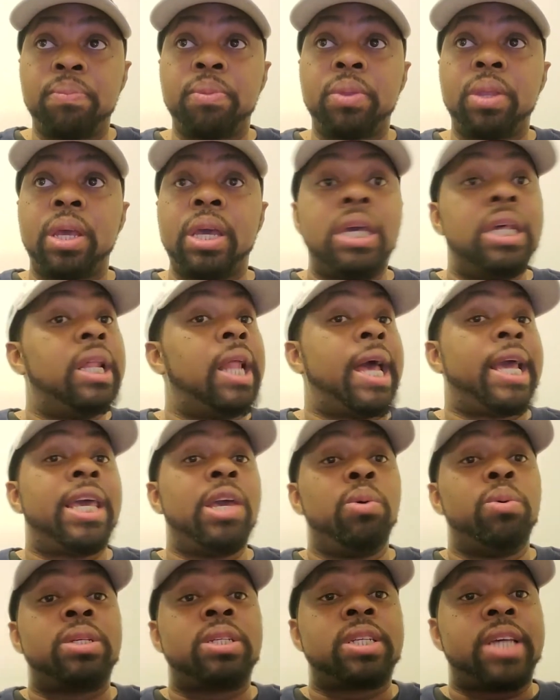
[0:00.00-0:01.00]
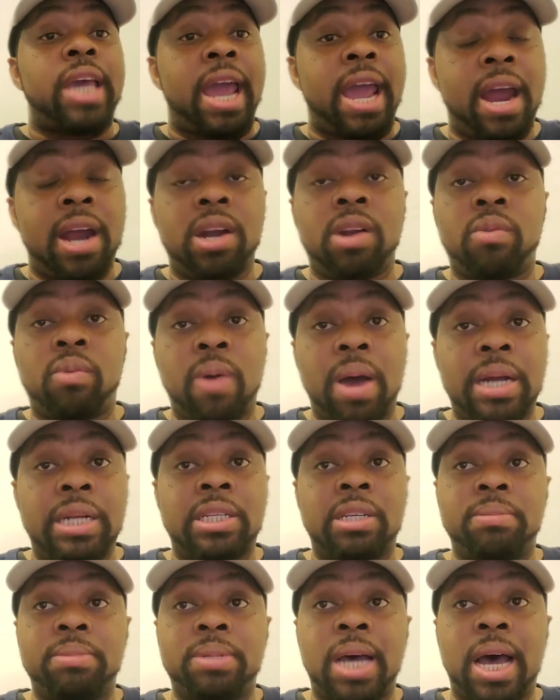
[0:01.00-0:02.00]
He like he was scared to run
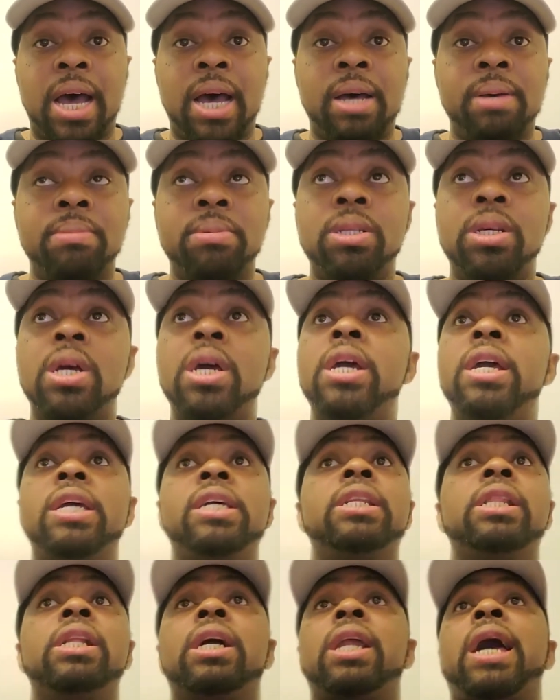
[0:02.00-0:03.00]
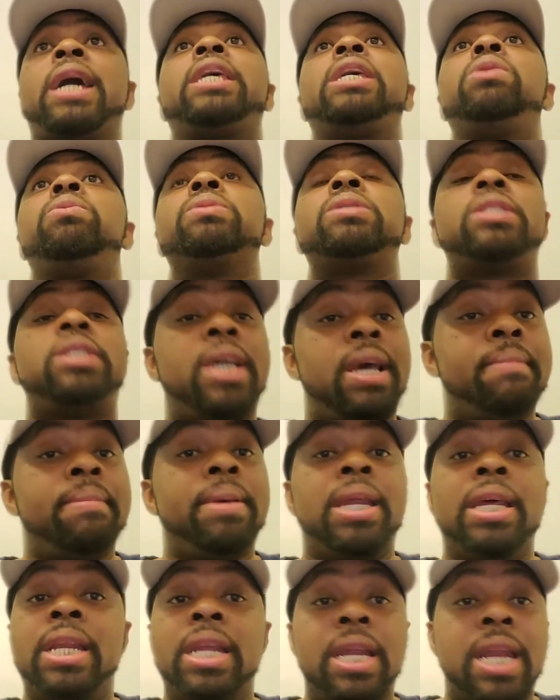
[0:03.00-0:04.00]
sometimes. He looked like he was
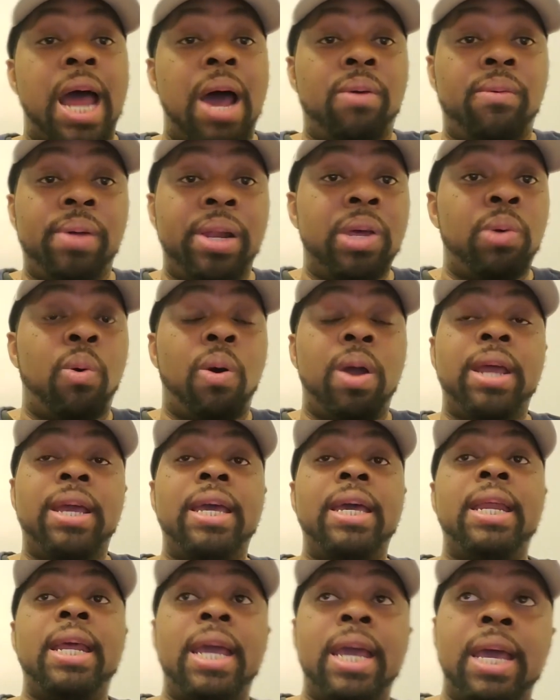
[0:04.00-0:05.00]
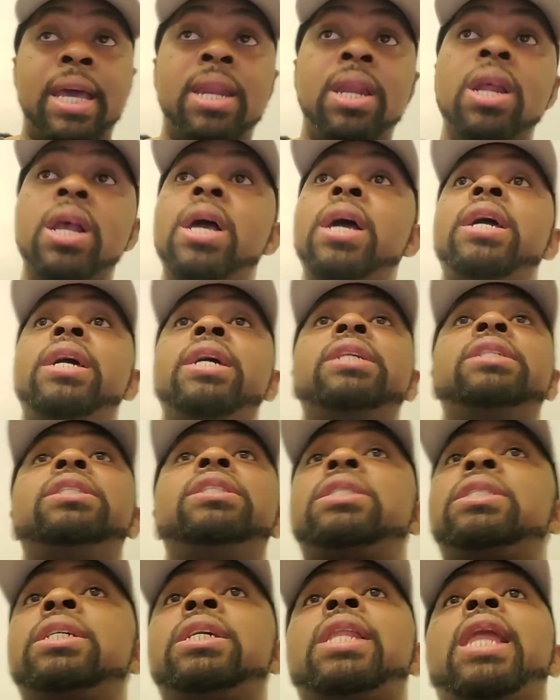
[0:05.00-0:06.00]
timid. He did not really want to get hit. It
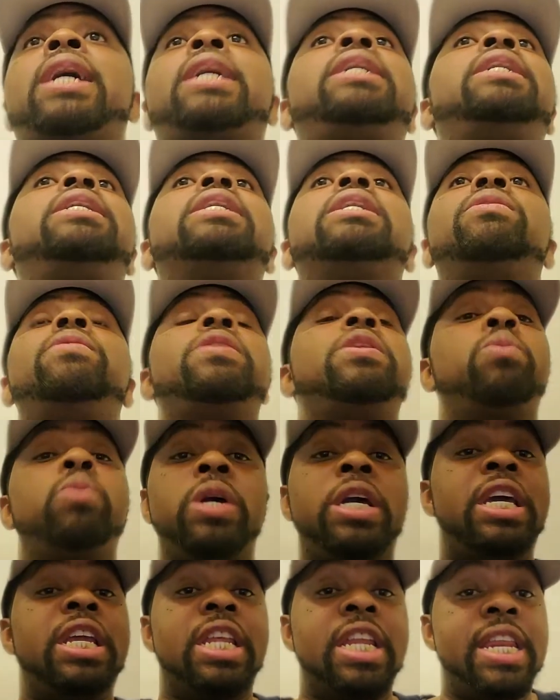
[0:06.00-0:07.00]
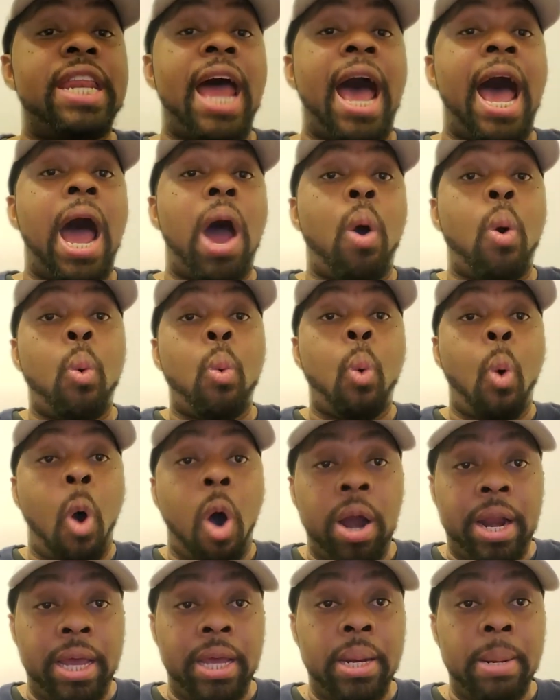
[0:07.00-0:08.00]
just seemed like he did he, he did not
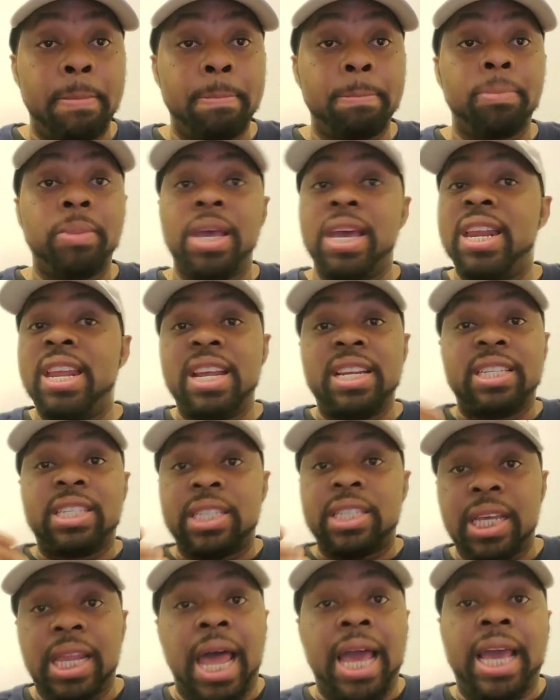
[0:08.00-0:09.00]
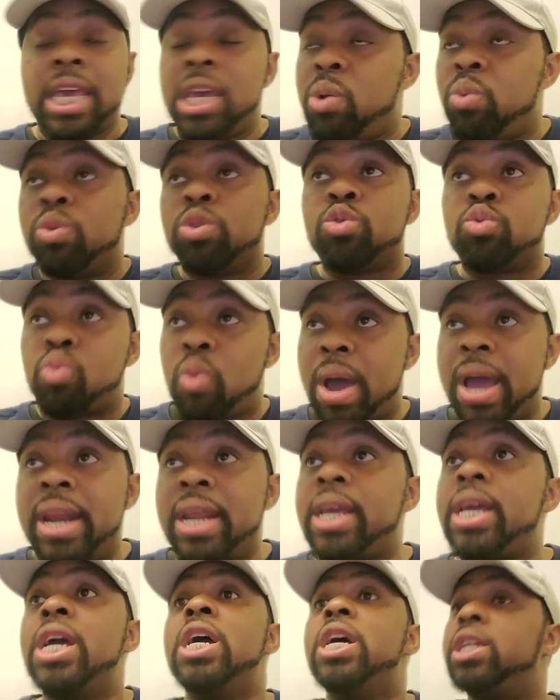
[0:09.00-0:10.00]
want it. It didn't seem like he was
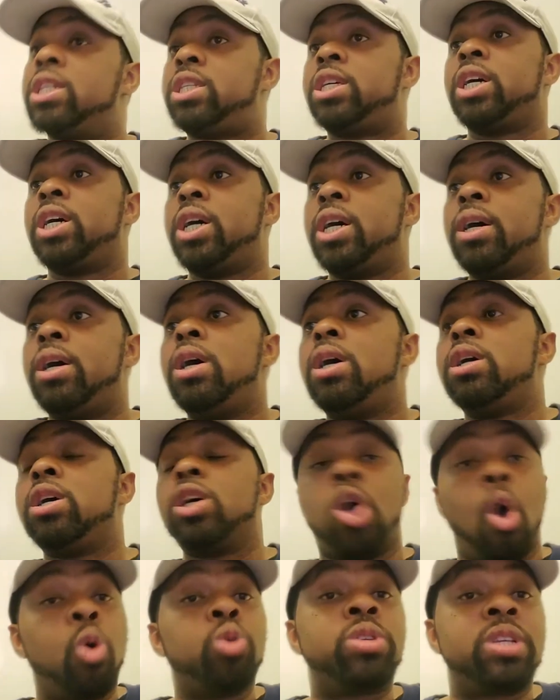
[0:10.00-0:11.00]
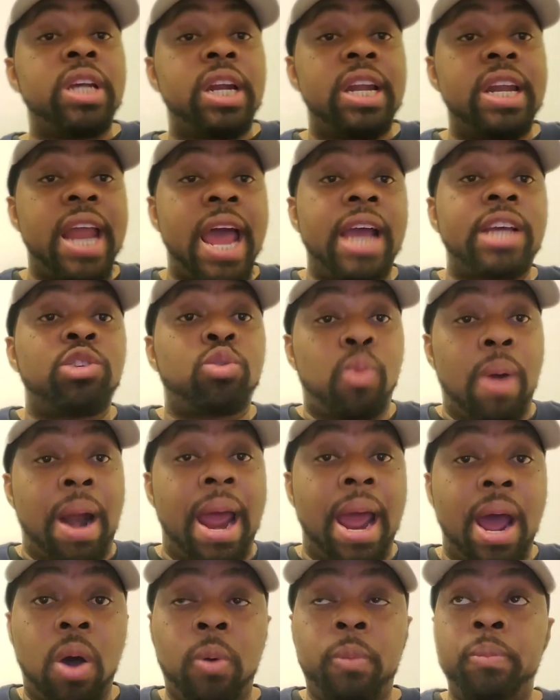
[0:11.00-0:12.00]
ready to go to the next
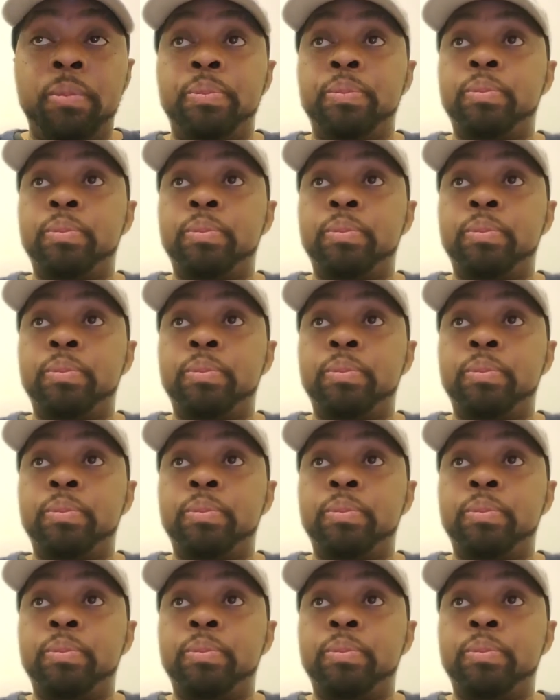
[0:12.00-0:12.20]
round.